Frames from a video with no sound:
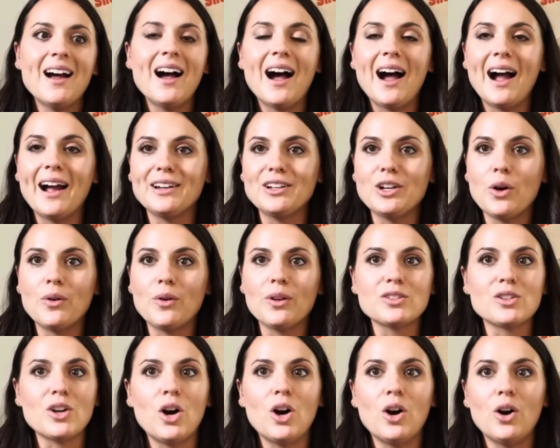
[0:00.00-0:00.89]
I
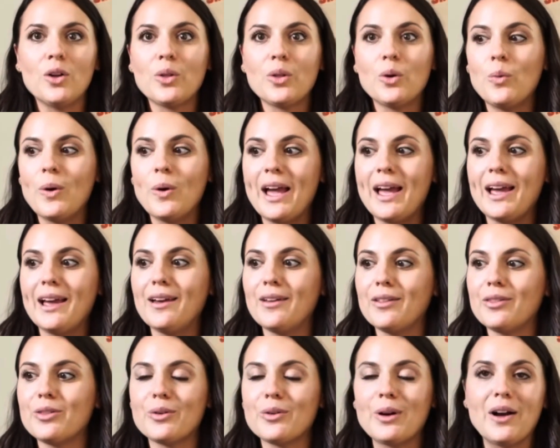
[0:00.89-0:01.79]
noticed all the way
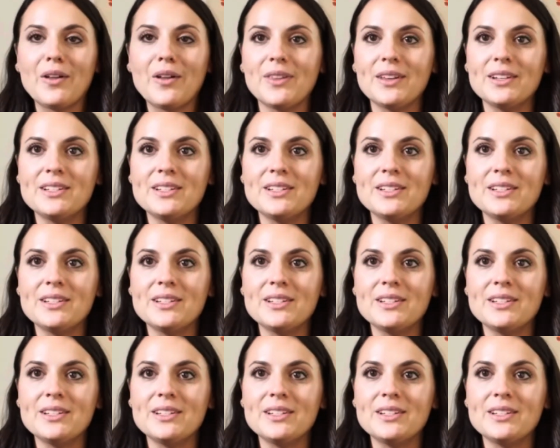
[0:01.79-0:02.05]
throughout the